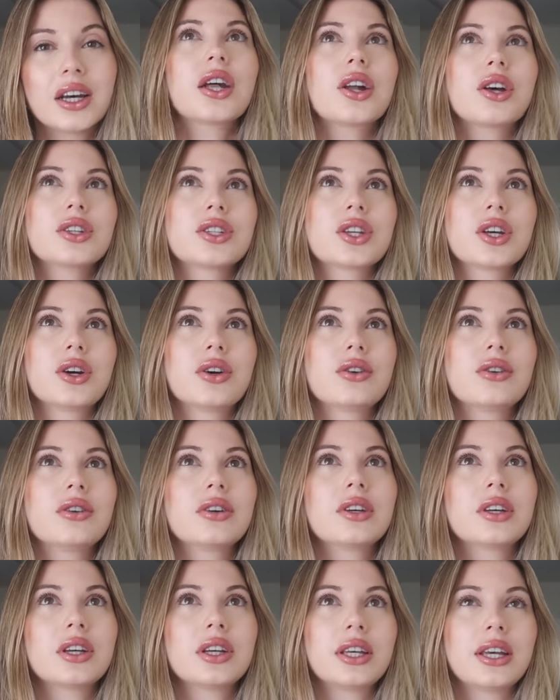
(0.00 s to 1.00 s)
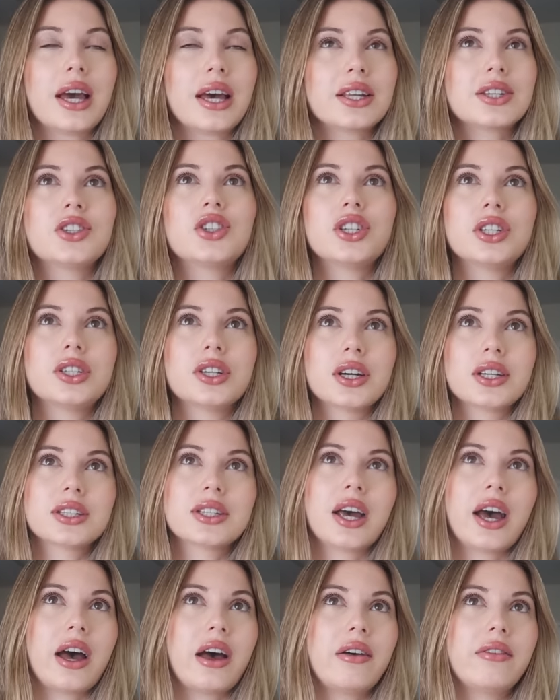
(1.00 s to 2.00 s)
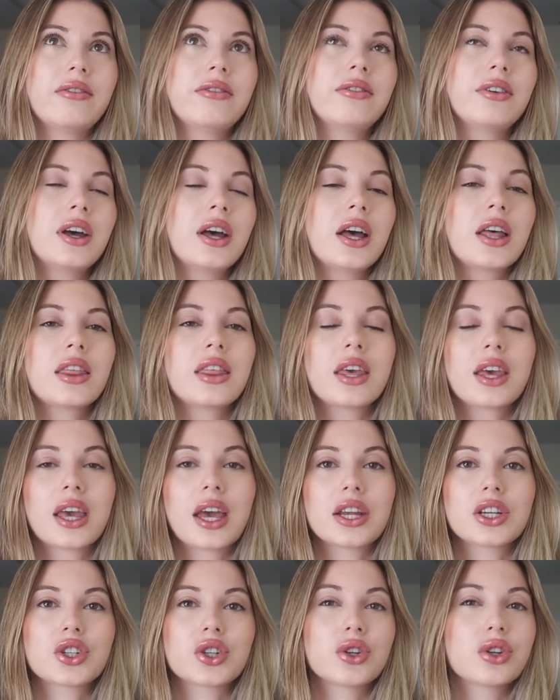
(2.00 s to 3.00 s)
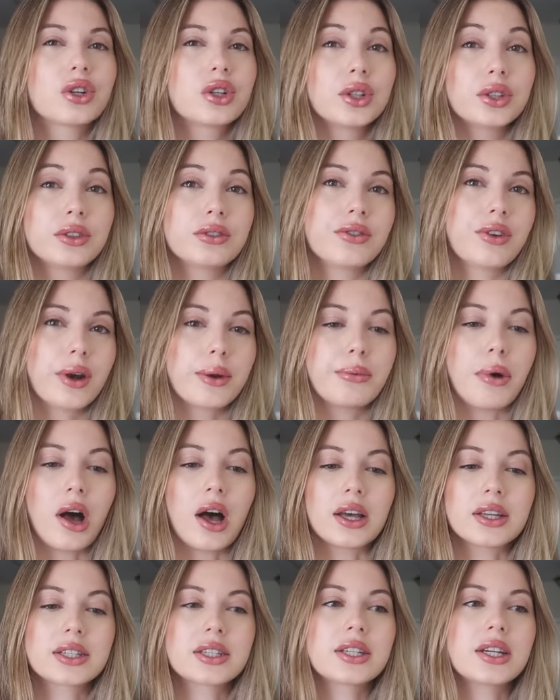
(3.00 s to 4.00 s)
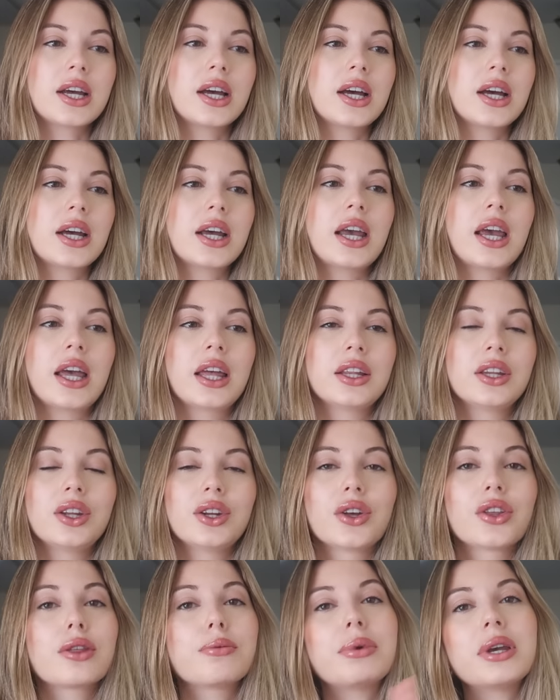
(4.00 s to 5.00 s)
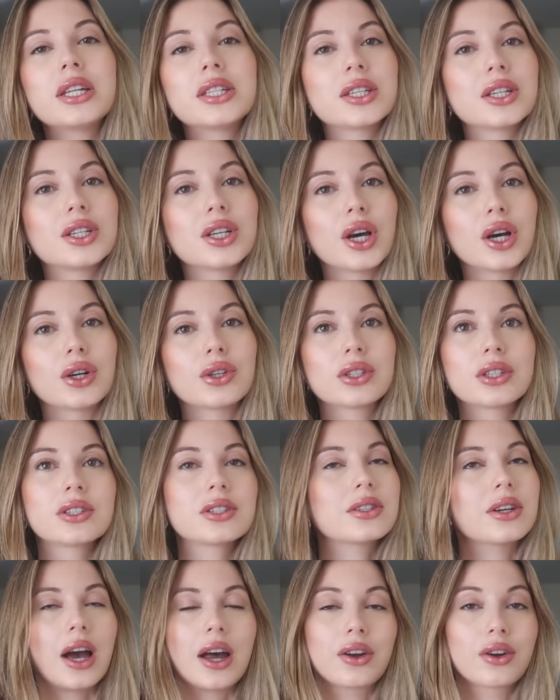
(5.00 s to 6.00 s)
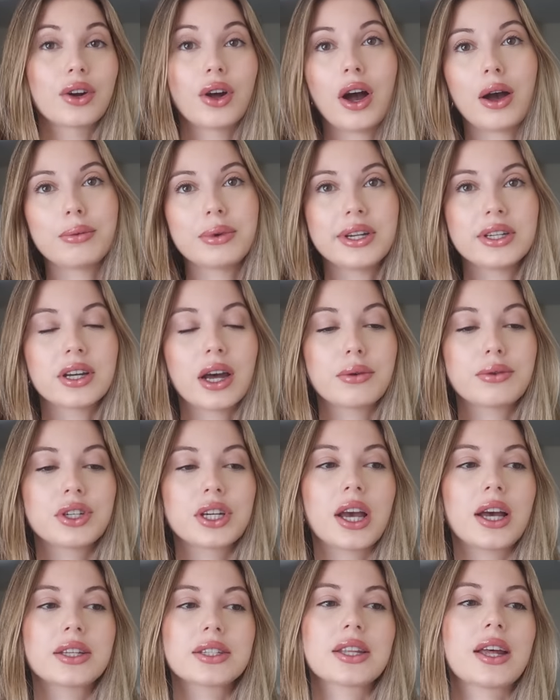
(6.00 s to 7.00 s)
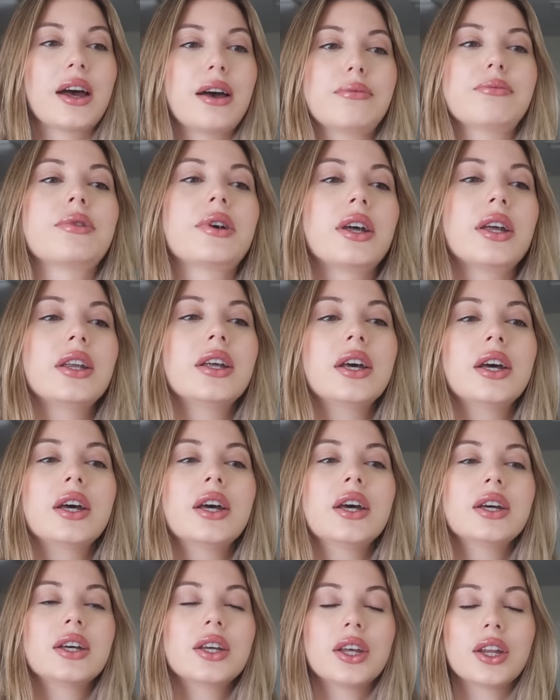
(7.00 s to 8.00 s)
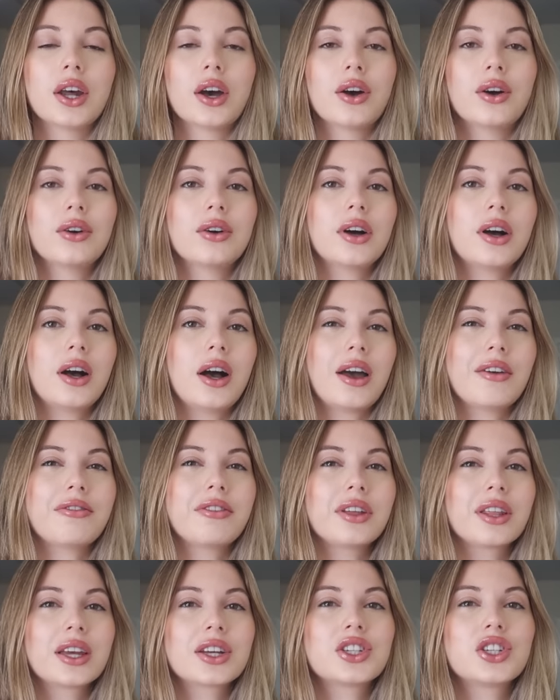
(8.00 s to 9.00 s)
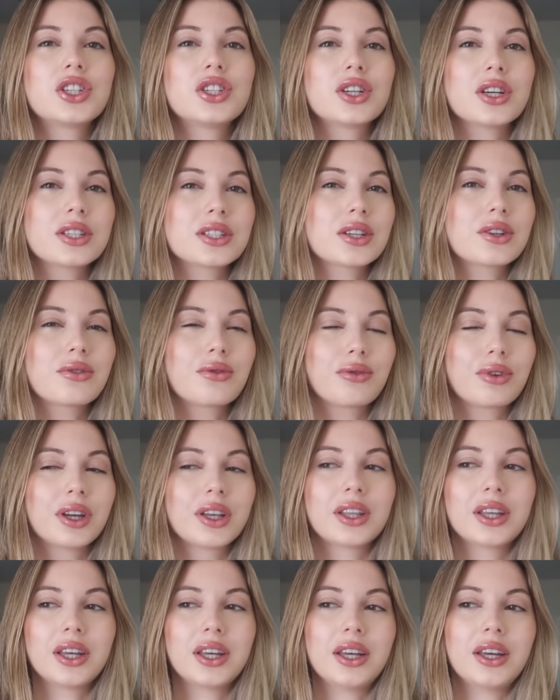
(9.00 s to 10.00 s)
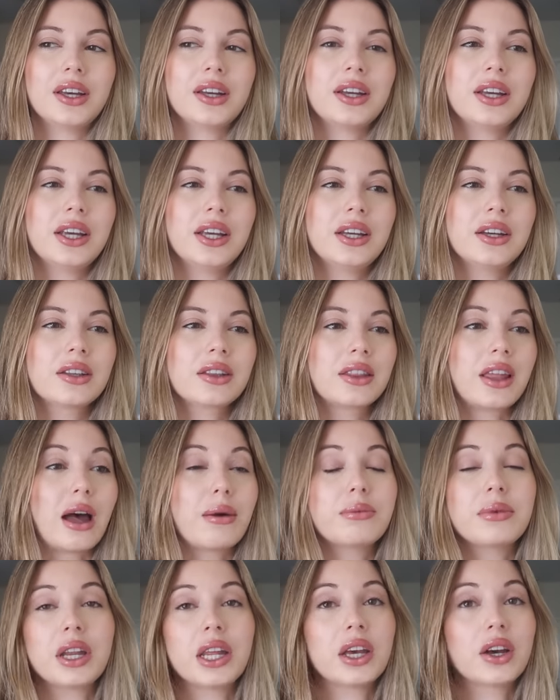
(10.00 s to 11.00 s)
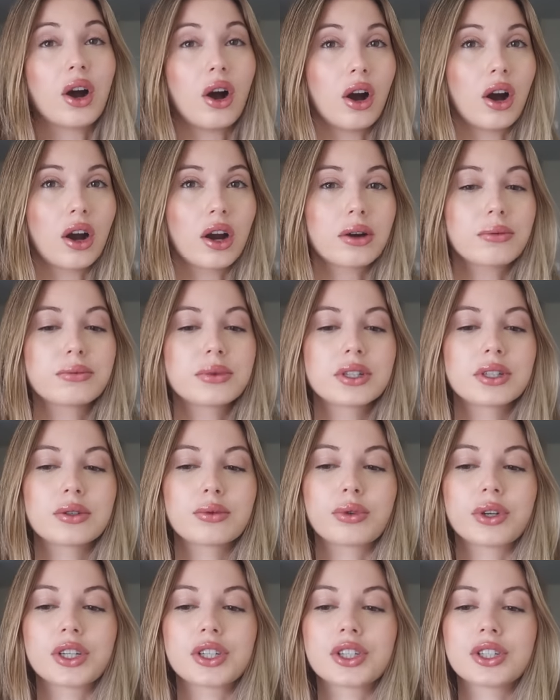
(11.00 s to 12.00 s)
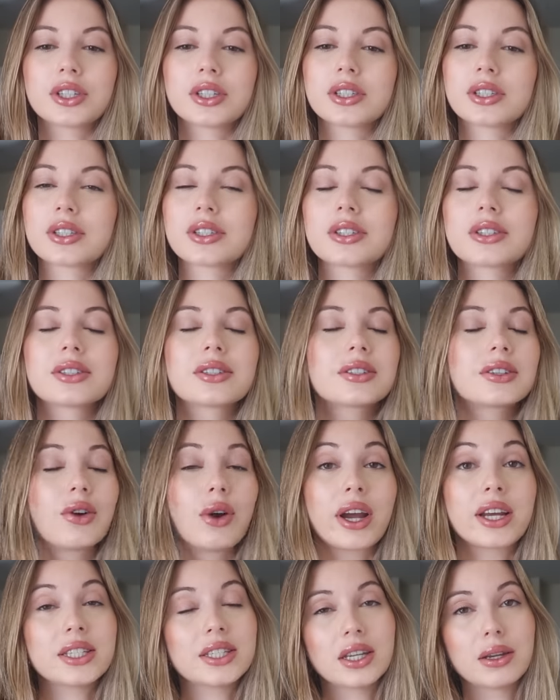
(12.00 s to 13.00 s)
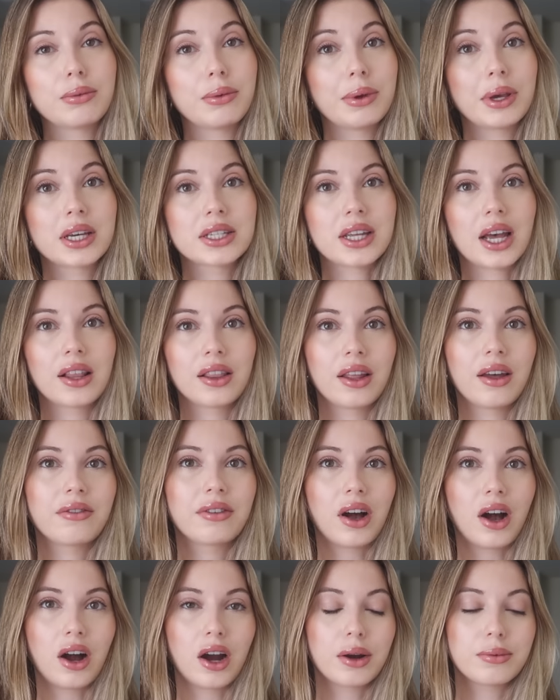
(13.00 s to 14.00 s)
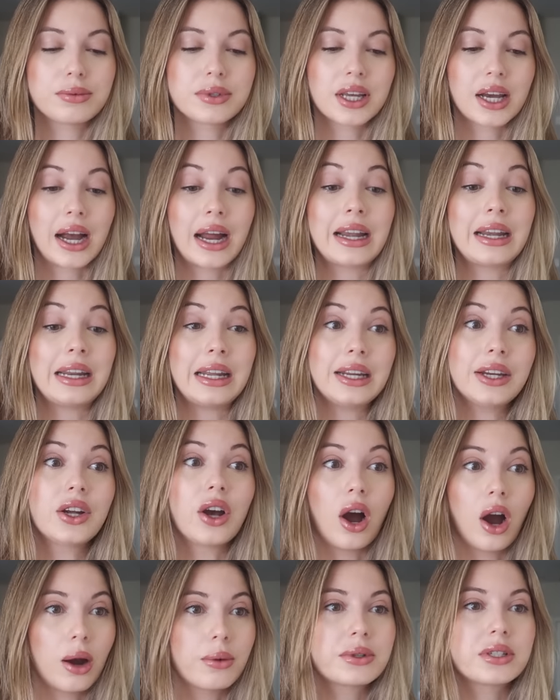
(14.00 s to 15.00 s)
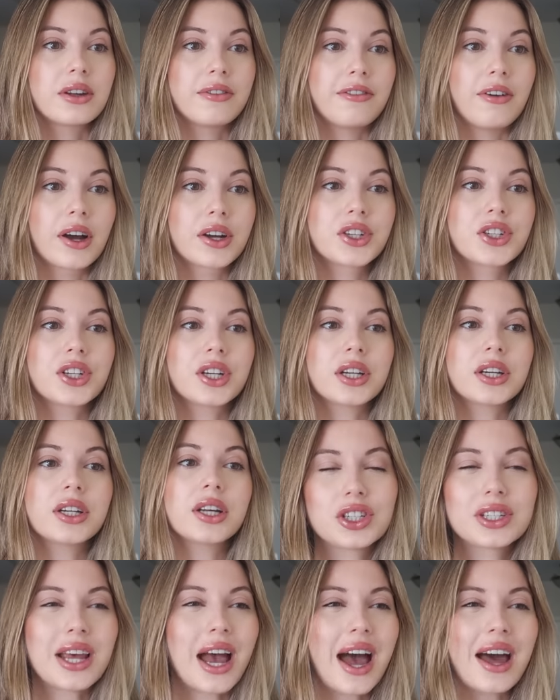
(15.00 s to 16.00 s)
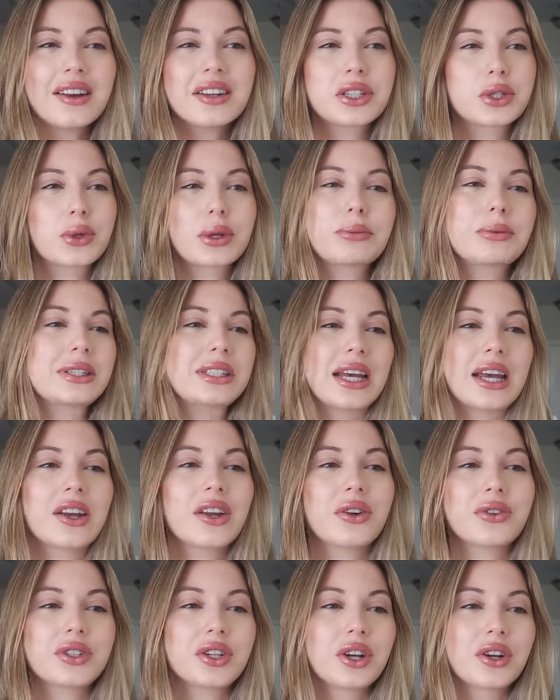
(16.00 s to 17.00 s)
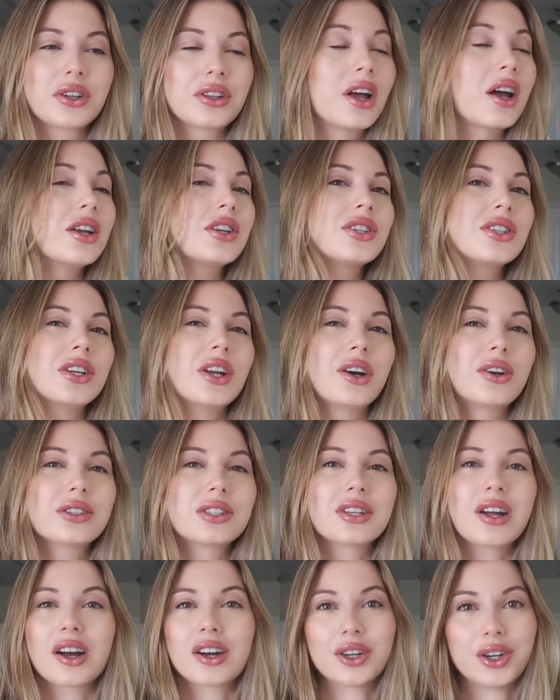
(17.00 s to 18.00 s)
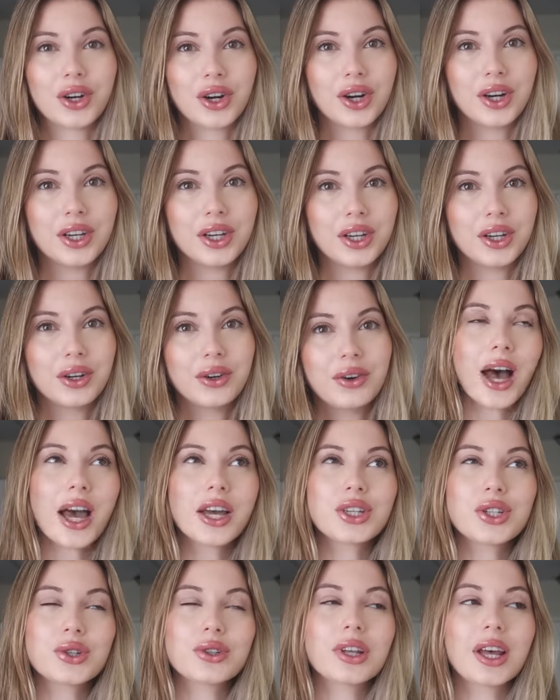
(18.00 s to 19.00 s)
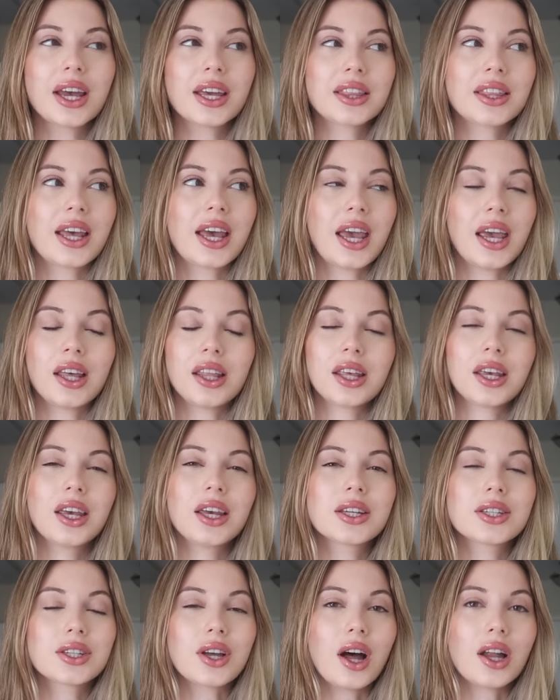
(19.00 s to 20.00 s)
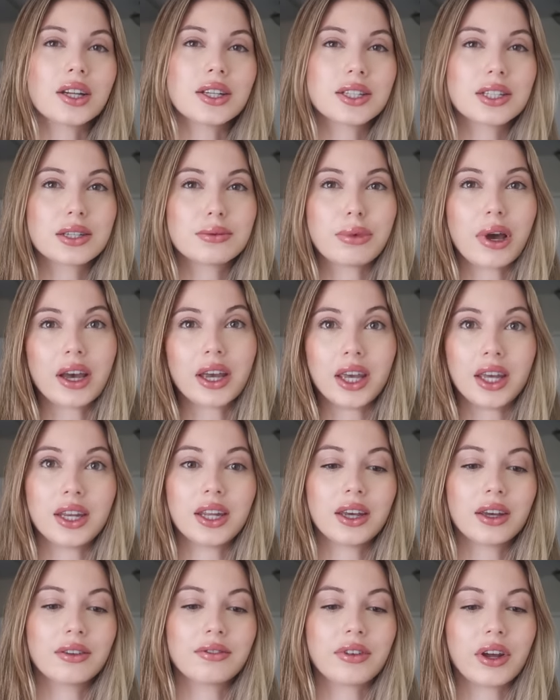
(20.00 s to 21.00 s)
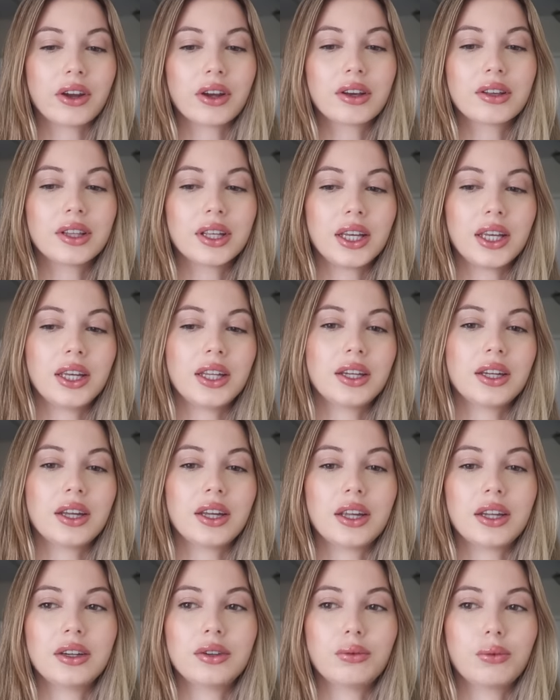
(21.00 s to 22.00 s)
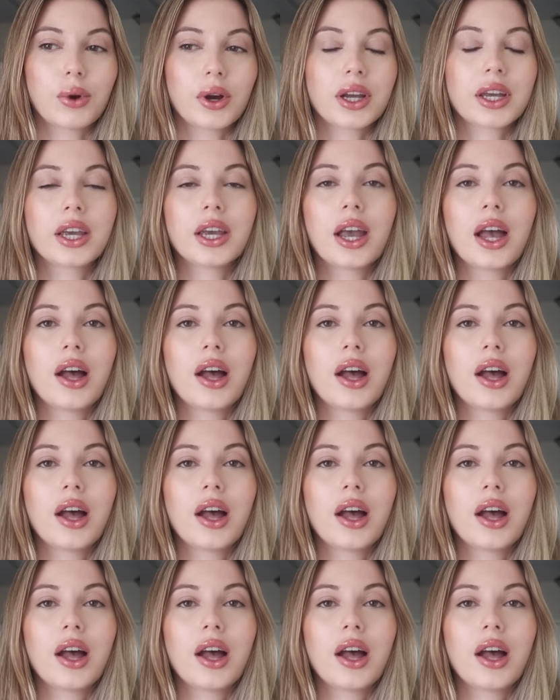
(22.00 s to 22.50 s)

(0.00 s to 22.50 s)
And also, yes, she does have the occasional gluten-free pasta and you know the pizza toast i don't know how many times she has that but you know i feel like she doesn't really eat that many carbs which is crazy to me because I love carbs. Like I need carbs to function. Just add a sweet potato to your lunch, you know, it's not gonna hurt you. I do like that Hailey is honest about eating very clean and working